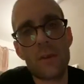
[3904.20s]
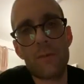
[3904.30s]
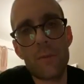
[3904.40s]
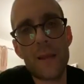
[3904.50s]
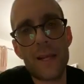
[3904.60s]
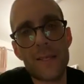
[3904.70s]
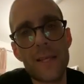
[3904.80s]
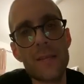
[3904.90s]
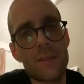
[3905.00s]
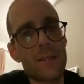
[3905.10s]
on from next
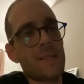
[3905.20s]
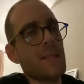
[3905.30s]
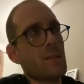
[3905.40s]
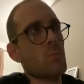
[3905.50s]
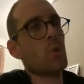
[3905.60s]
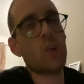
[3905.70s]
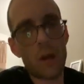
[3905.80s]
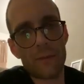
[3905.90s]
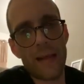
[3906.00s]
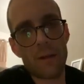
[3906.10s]
season. This season would not
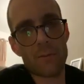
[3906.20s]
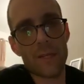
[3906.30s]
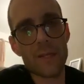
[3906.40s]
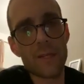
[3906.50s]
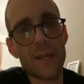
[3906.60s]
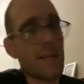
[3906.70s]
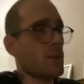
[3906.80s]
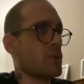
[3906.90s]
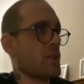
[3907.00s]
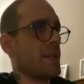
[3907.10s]
have counted.
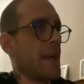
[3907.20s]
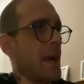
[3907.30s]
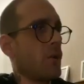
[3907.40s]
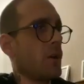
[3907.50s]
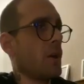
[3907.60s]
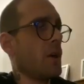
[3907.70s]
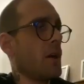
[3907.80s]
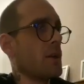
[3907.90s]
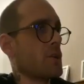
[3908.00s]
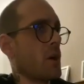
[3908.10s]
Doesn't count.
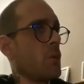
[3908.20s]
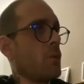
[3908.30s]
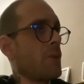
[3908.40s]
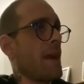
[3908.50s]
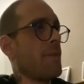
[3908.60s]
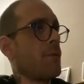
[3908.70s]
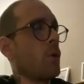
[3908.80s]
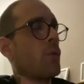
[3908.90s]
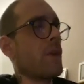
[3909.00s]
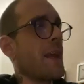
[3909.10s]
So,
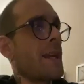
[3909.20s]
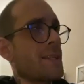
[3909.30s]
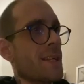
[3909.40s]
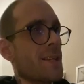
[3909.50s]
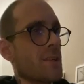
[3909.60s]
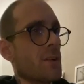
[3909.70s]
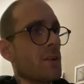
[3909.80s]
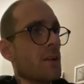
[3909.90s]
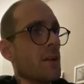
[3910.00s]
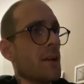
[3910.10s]
therefore, the next
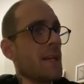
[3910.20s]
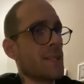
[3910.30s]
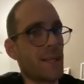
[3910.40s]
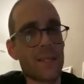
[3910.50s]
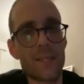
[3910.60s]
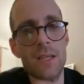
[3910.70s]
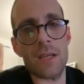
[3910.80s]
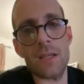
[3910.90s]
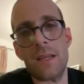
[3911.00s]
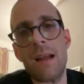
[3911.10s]
season is
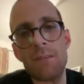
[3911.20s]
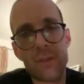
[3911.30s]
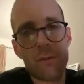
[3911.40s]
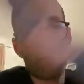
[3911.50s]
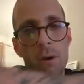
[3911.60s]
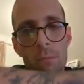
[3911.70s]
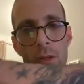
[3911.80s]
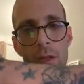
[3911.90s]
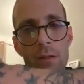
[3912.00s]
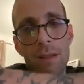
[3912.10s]
it carries on from
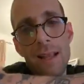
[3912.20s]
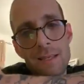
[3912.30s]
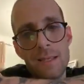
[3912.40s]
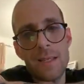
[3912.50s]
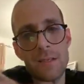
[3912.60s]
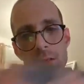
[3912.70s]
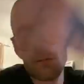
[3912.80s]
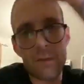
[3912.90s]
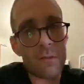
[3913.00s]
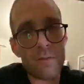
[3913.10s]
the last season.
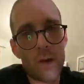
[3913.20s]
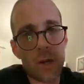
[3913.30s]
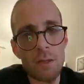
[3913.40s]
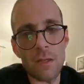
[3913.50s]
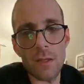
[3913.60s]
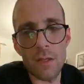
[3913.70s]
So, it's fine.